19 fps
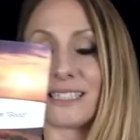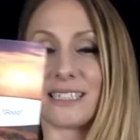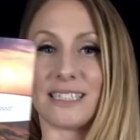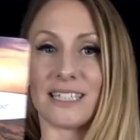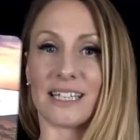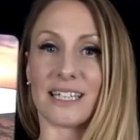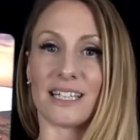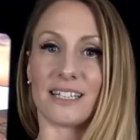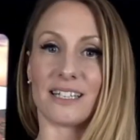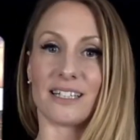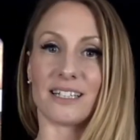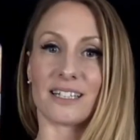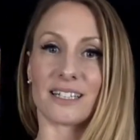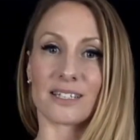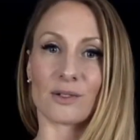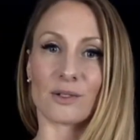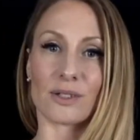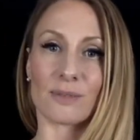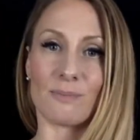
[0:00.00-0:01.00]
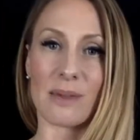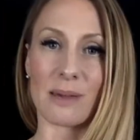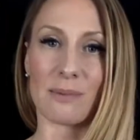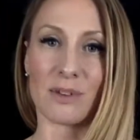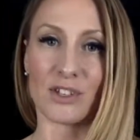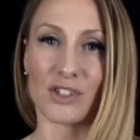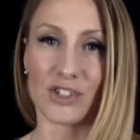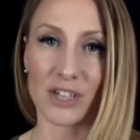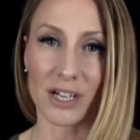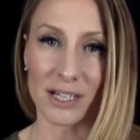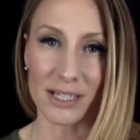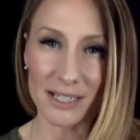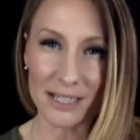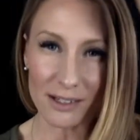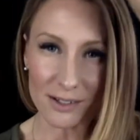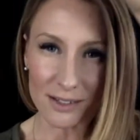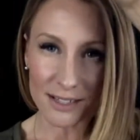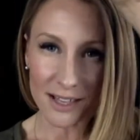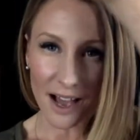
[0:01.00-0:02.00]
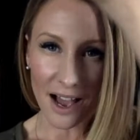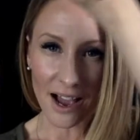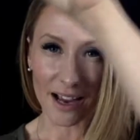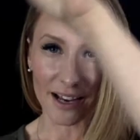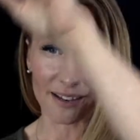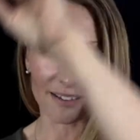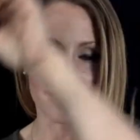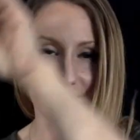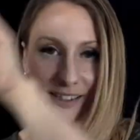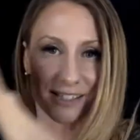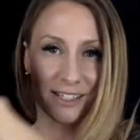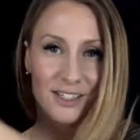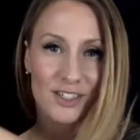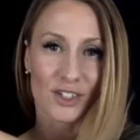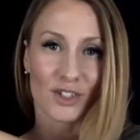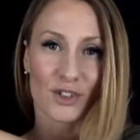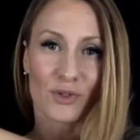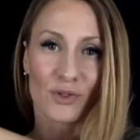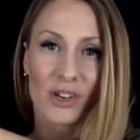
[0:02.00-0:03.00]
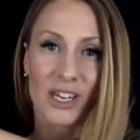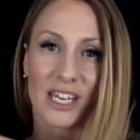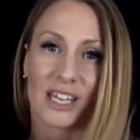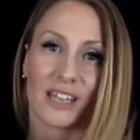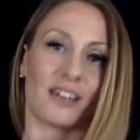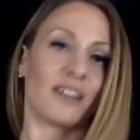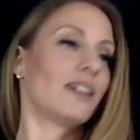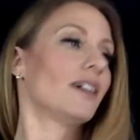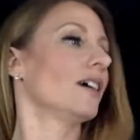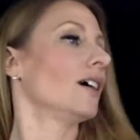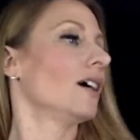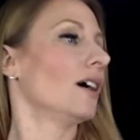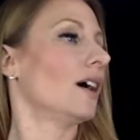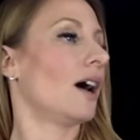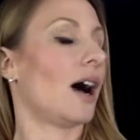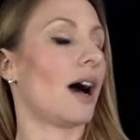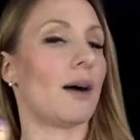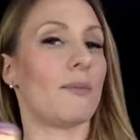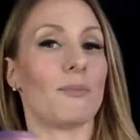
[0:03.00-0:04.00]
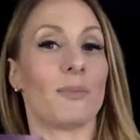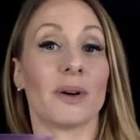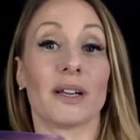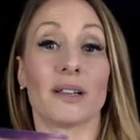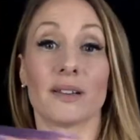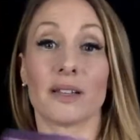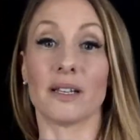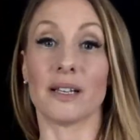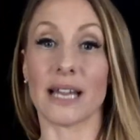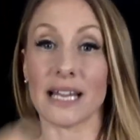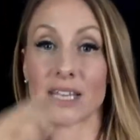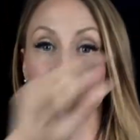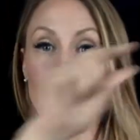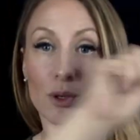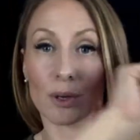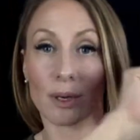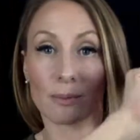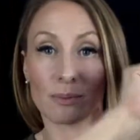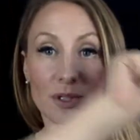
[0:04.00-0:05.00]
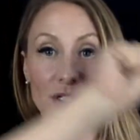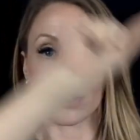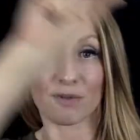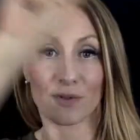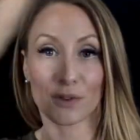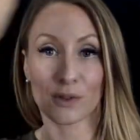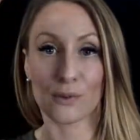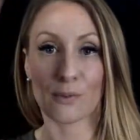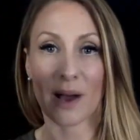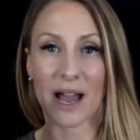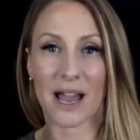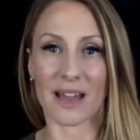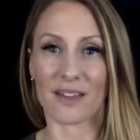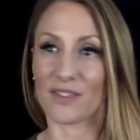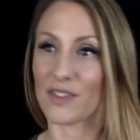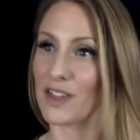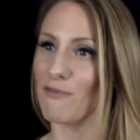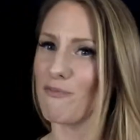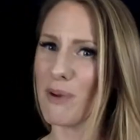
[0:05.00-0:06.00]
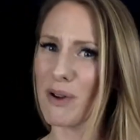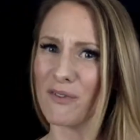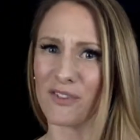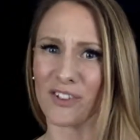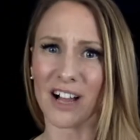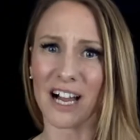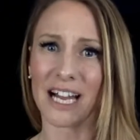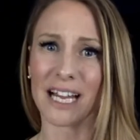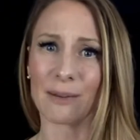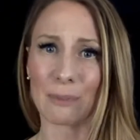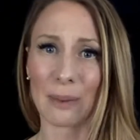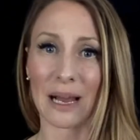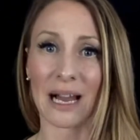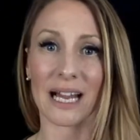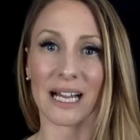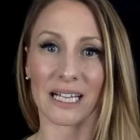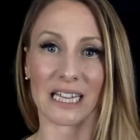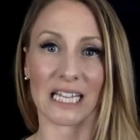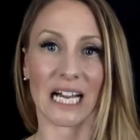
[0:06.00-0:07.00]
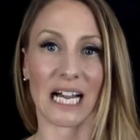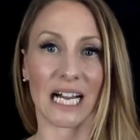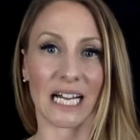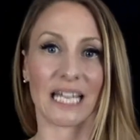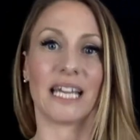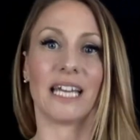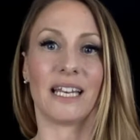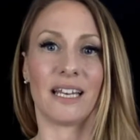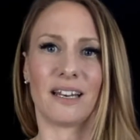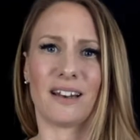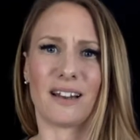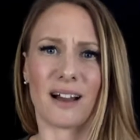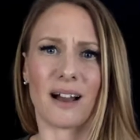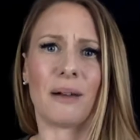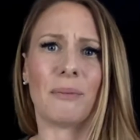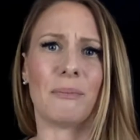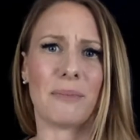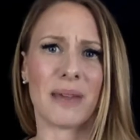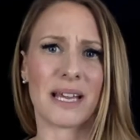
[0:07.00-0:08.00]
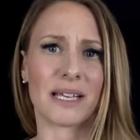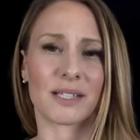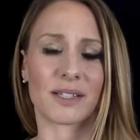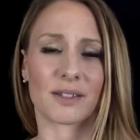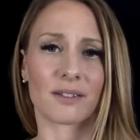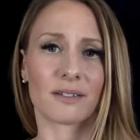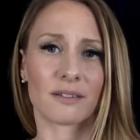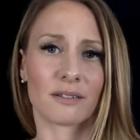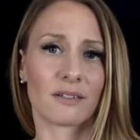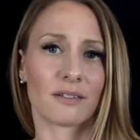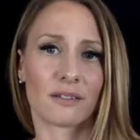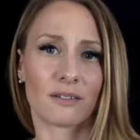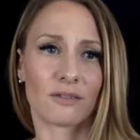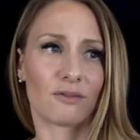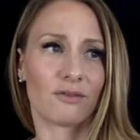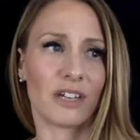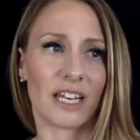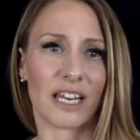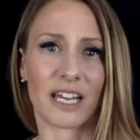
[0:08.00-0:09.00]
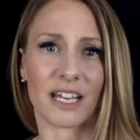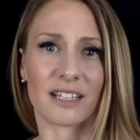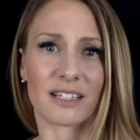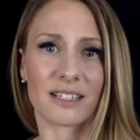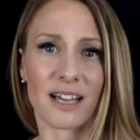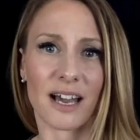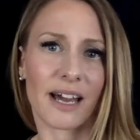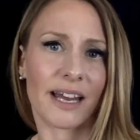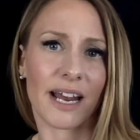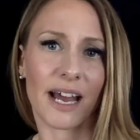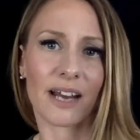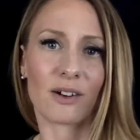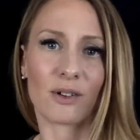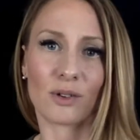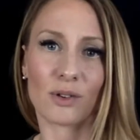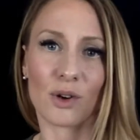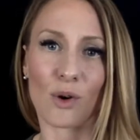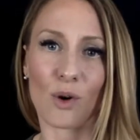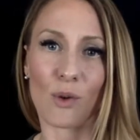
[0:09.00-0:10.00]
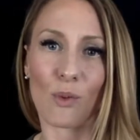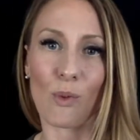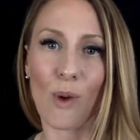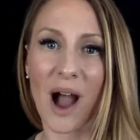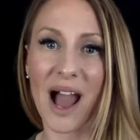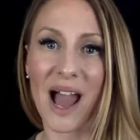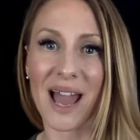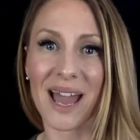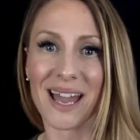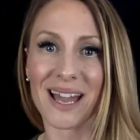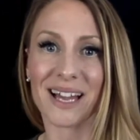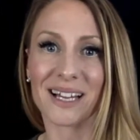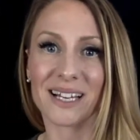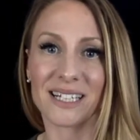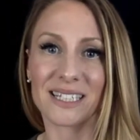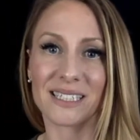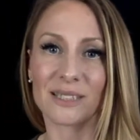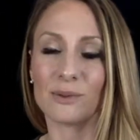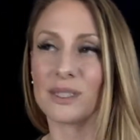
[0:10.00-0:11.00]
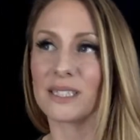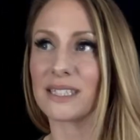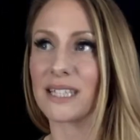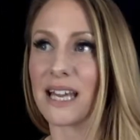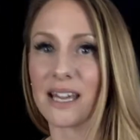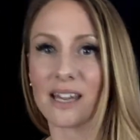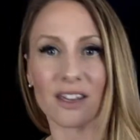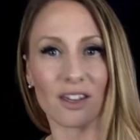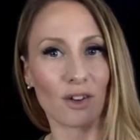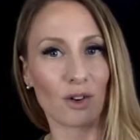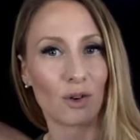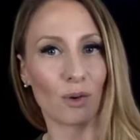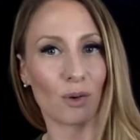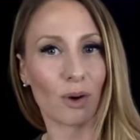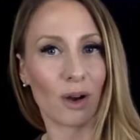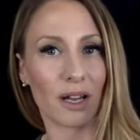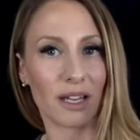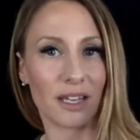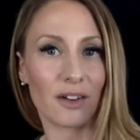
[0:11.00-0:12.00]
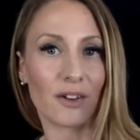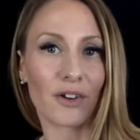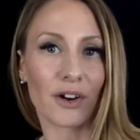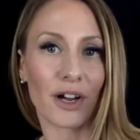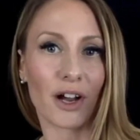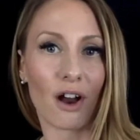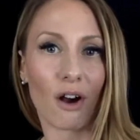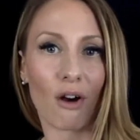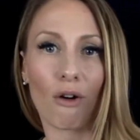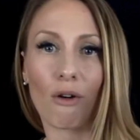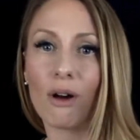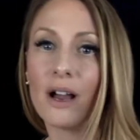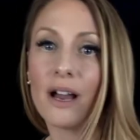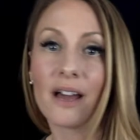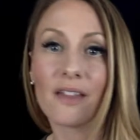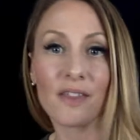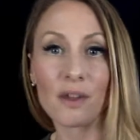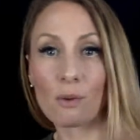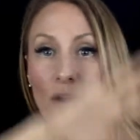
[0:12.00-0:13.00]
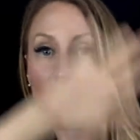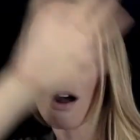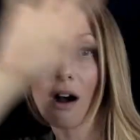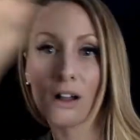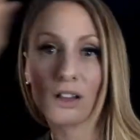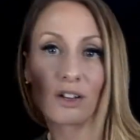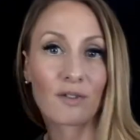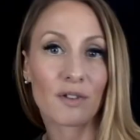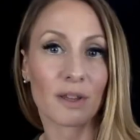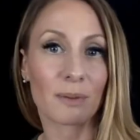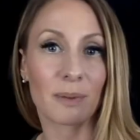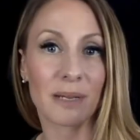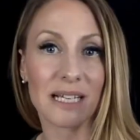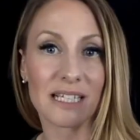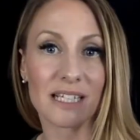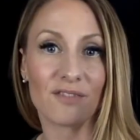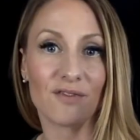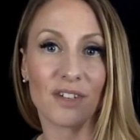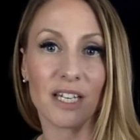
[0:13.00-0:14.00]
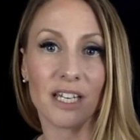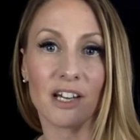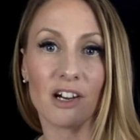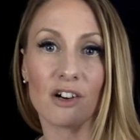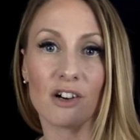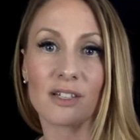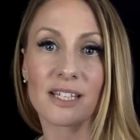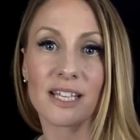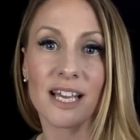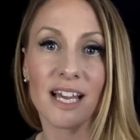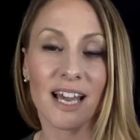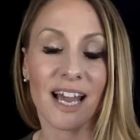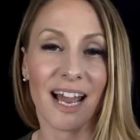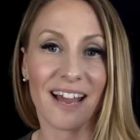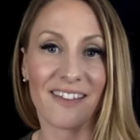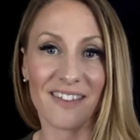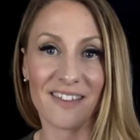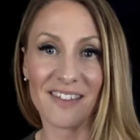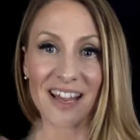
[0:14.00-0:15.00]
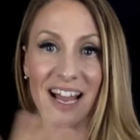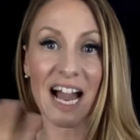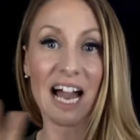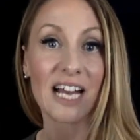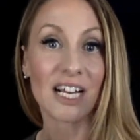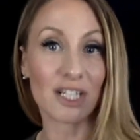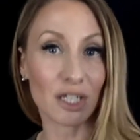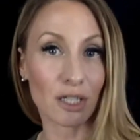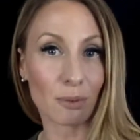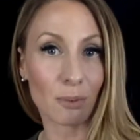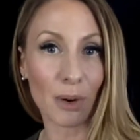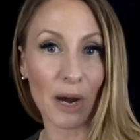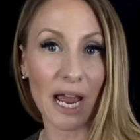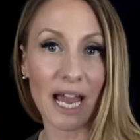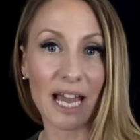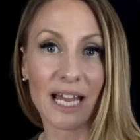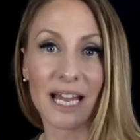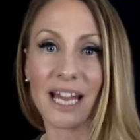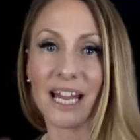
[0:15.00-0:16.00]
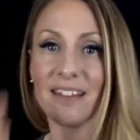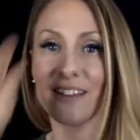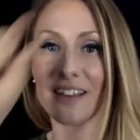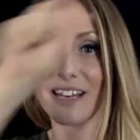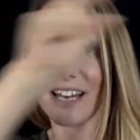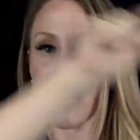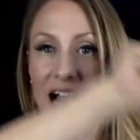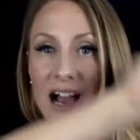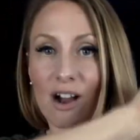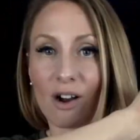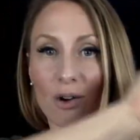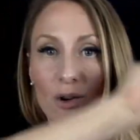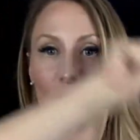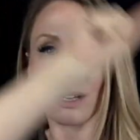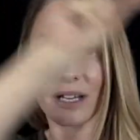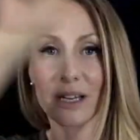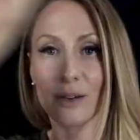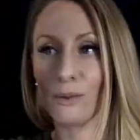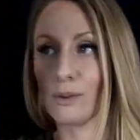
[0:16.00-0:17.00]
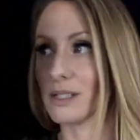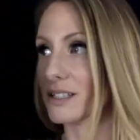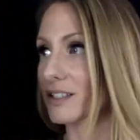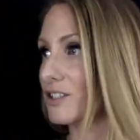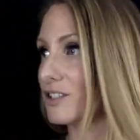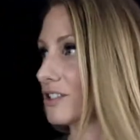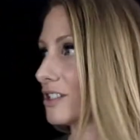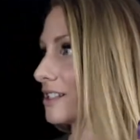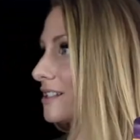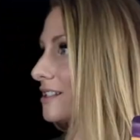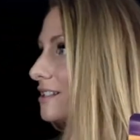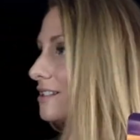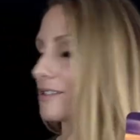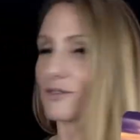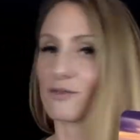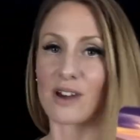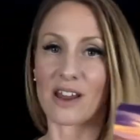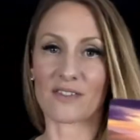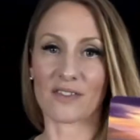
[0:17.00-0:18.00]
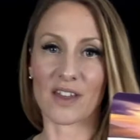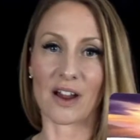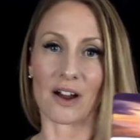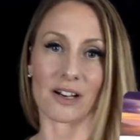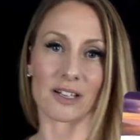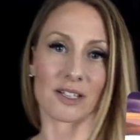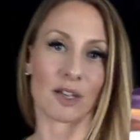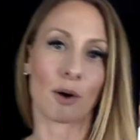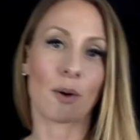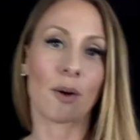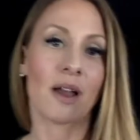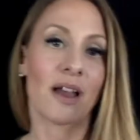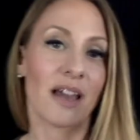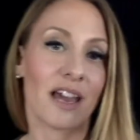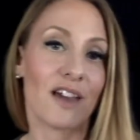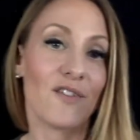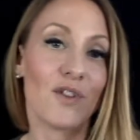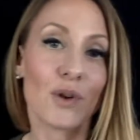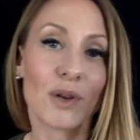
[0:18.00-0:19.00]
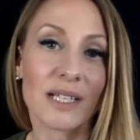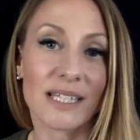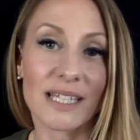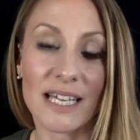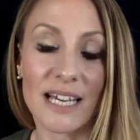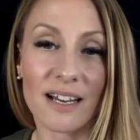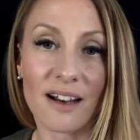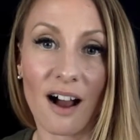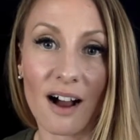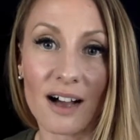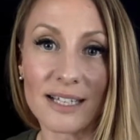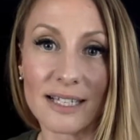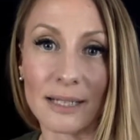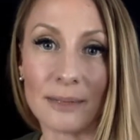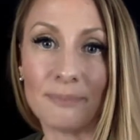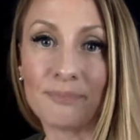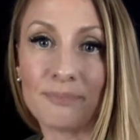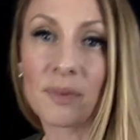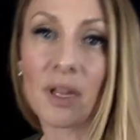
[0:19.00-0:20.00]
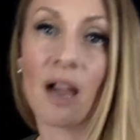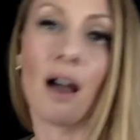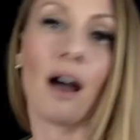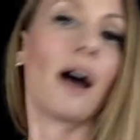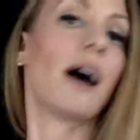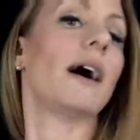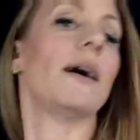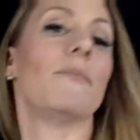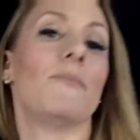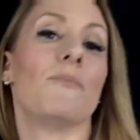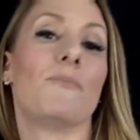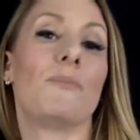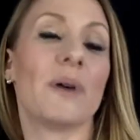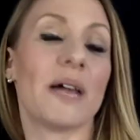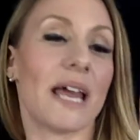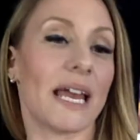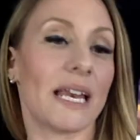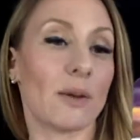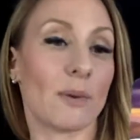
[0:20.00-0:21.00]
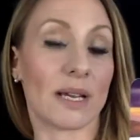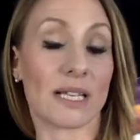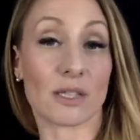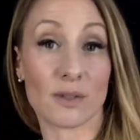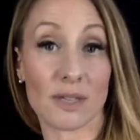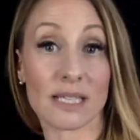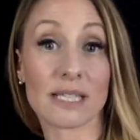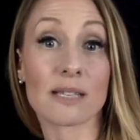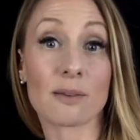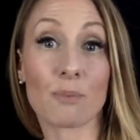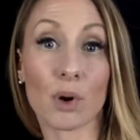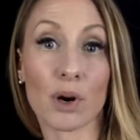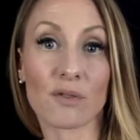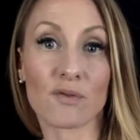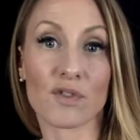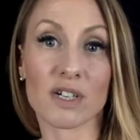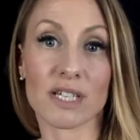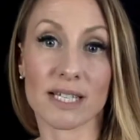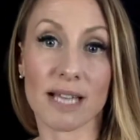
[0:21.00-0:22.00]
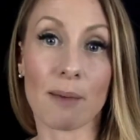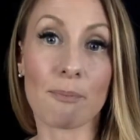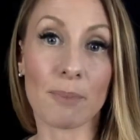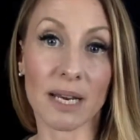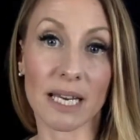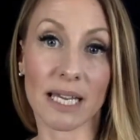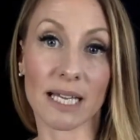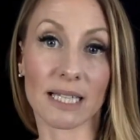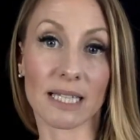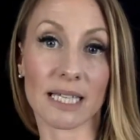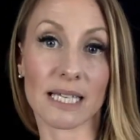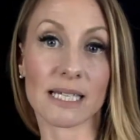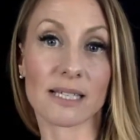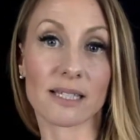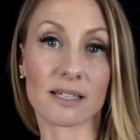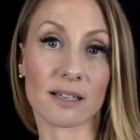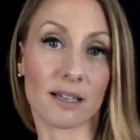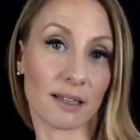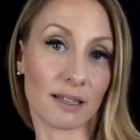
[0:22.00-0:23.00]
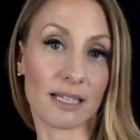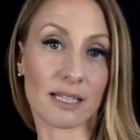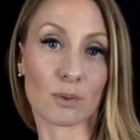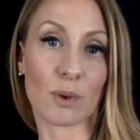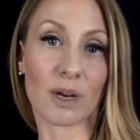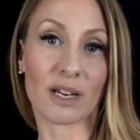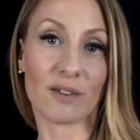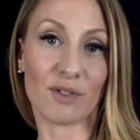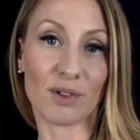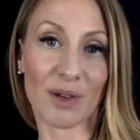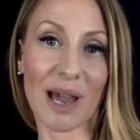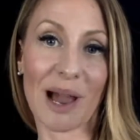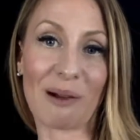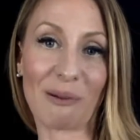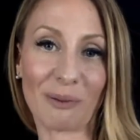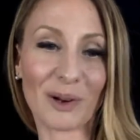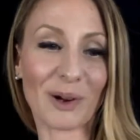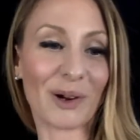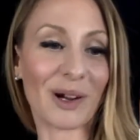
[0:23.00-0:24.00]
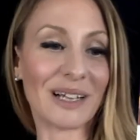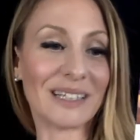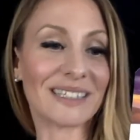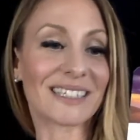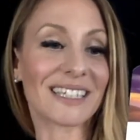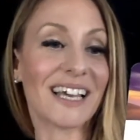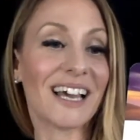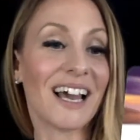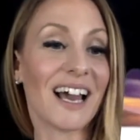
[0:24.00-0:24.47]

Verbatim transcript: see it because it was maybe just outside the screen, but a little angel orb just flew by. They've been flying by a lot in May's readings, and I don't know why, because it was like, you know, a year ago they were all over the place in videos, and then they kind of took a break, and then now it was just right there. So if you can see it, awesome. But anyway, so this is important for somebody, at least one of you Capricorns.